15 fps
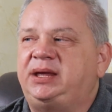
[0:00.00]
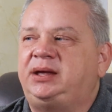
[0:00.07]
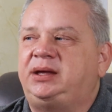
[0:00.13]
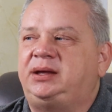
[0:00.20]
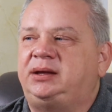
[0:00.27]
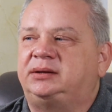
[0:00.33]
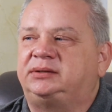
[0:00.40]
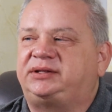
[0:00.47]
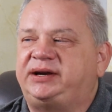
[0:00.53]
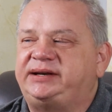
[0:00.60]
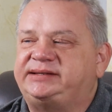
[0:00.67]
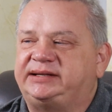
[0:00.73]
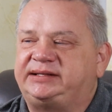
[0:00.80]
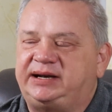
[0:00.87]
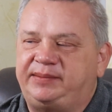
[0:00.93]

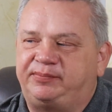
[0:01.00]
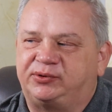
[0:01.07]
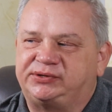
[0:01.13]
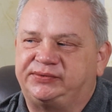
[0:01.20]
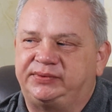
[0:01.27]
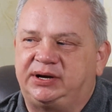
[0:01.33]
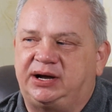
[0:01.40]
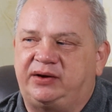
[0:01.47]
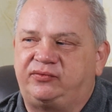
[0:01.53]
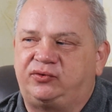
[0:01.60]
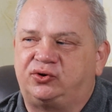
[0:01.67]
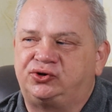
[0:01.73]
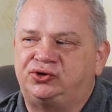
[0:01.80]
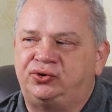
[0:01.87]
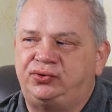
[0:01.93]
Each
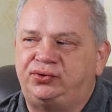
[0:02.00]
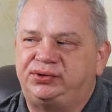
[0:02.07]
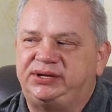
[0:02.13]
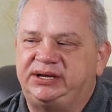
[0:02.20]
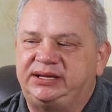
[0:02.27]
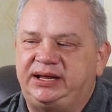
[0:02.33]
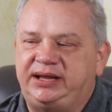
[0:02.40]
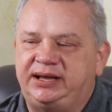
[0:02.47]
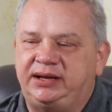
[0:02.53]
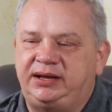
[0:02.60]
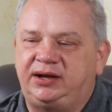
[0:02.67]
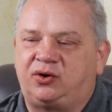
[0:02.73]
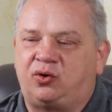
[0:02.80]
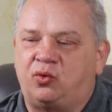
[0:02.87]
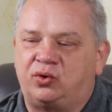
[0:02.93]
initiation
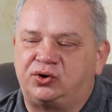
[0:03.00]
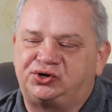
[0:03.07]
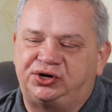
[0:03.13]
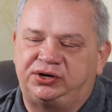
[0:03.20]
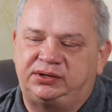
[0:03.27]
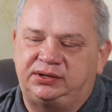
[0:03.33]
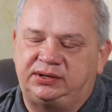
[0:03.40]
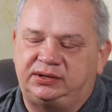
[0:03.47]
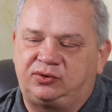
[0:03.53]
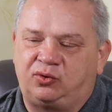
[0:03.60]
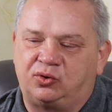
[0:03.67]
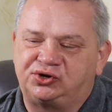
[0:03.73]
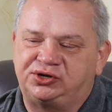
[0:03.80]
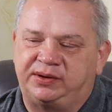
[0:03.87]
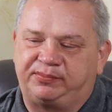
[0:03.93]
is considered
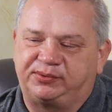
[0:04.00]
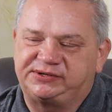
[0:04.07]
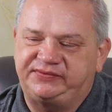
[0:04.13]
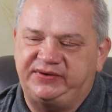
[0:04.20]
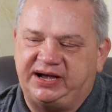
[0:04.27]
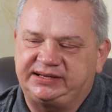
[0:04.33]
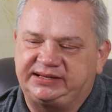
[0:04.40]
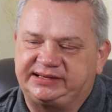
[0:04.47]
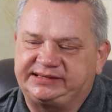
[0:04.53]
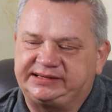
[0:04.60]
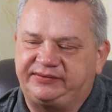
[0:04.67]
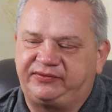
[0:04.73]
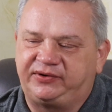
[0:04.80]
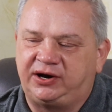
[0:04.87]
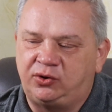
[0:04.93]
an inclusion
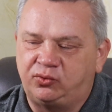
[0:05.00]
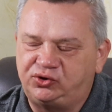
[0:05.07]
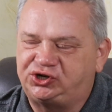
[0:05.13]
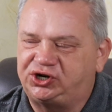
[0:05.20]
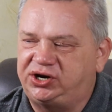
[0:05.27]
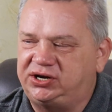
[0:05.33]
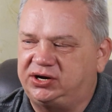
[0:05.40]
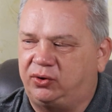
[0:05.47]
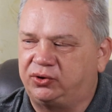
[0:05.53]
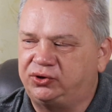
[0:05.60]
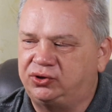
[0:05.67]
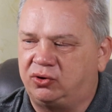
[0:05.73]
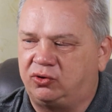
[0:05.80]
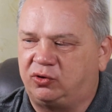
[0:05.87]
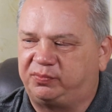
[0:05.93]
of a single
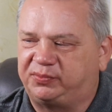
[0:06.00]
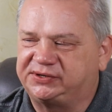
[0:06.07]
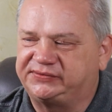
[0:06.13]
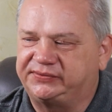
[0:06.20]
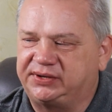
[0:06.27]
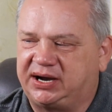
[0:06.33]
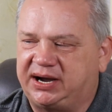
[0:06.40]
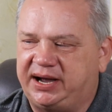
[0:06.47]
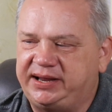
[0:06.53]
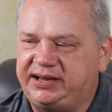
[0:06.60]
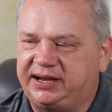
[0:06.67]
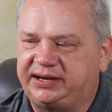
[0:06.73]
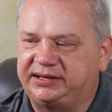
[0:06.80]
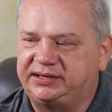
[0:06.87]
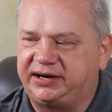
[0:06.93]
vertebra as an
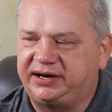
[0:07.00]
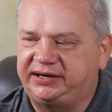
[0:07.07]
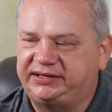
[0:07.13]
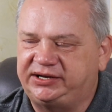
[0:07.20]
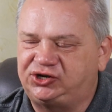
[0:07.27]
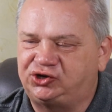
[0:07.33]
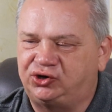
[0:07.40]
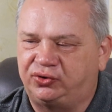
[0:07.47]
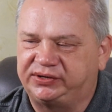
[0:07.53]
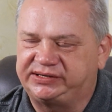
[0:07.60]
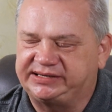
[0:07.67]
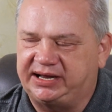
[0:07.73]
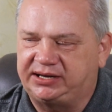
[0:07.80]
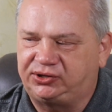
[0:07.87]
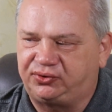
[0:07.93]
energy center.
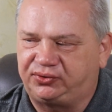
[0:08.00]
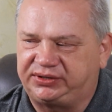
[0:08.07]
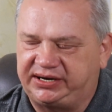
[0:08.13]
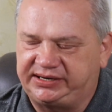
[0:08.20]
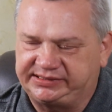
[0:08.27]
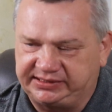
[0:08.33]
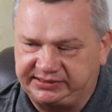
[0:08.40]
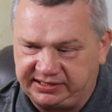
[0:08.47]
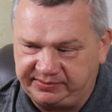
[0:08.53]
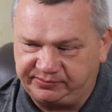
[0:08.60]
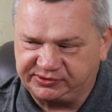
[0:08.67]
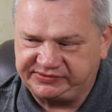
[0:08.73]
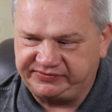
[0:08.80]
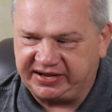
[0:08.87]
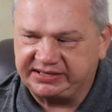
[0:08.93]

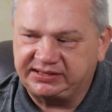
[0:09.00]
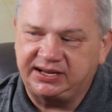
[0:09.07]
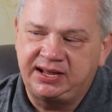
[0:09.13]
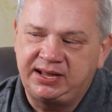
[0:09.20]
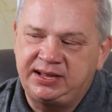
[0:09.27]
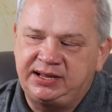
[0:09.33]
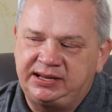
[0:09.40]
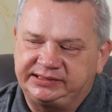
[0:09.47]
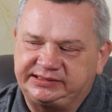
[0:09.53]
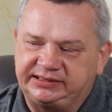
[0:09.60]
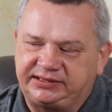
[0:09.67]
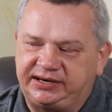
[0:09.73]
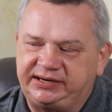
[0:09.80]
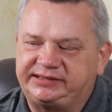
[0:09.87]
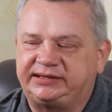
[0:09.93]
33
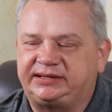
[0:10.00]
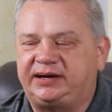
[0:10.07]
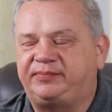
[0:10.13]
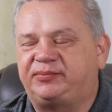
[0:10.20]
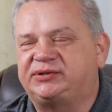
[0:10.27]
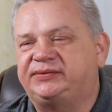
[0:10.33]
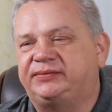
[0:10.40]
initiations